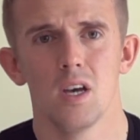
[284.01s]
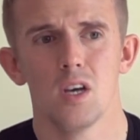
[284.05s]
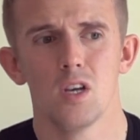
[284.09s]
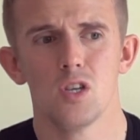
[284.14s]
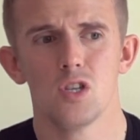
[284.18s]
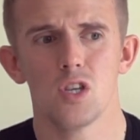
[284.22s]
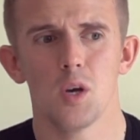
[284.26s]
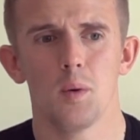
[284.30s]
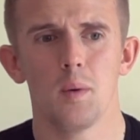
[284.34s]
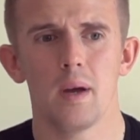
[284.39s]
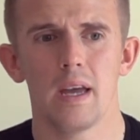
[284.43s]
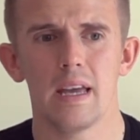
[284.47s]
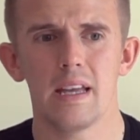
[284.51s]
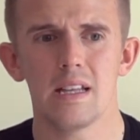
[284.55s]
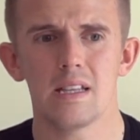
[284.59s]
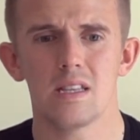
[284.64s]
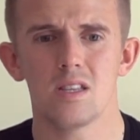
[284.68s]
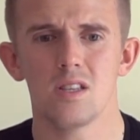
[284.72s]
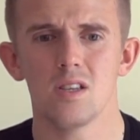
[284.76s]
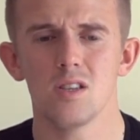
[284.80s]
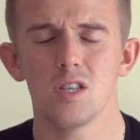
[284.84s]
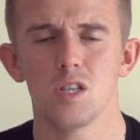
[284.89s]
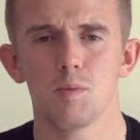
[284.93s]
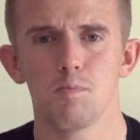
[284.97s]
So
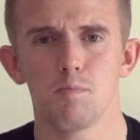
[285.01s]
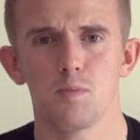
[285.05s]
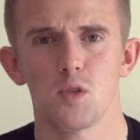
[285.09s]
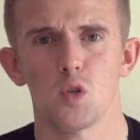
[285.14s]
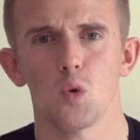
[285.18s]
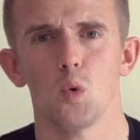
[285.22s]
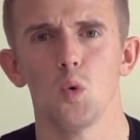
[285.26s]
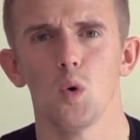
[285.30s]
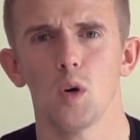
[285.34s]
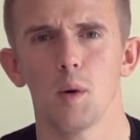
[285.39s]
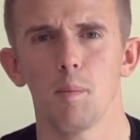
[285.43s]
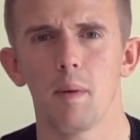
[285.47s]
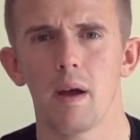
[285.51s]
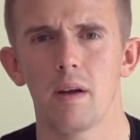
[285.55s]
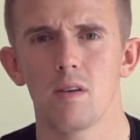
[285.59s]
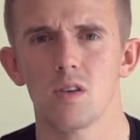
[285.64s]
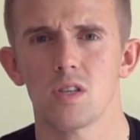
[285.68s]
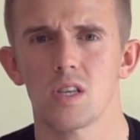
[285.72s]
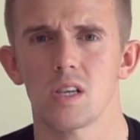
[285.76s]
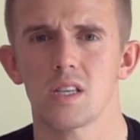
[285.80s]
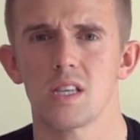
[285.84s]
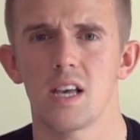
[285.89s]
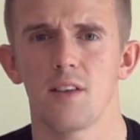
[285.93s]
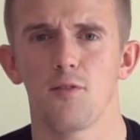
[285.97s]
it does talk about
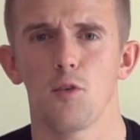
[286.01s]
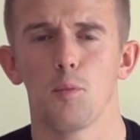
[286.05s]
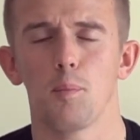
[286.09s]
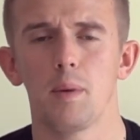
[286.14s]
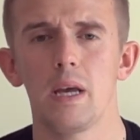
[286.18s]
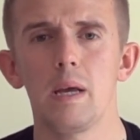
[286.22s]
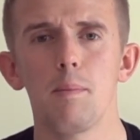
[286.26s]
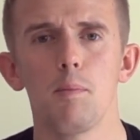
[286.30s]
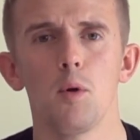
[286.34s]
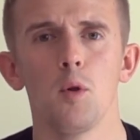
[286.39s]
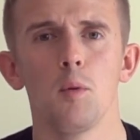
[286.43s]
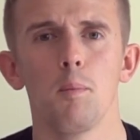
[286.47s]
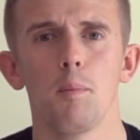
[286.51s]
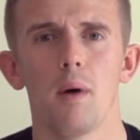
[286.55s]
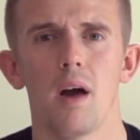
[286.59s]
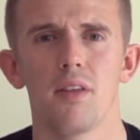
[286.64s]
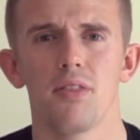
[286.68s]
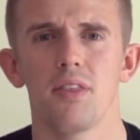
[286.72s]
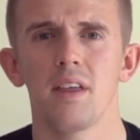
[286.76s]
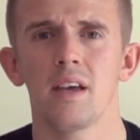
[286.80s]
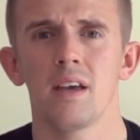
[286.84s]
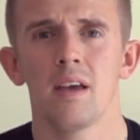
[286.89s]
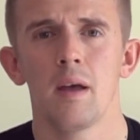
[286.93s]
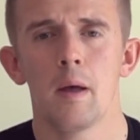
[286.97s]
successful people, but I
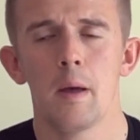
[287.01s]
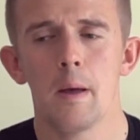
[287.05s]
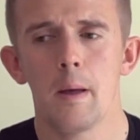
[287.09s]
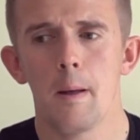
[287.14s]
think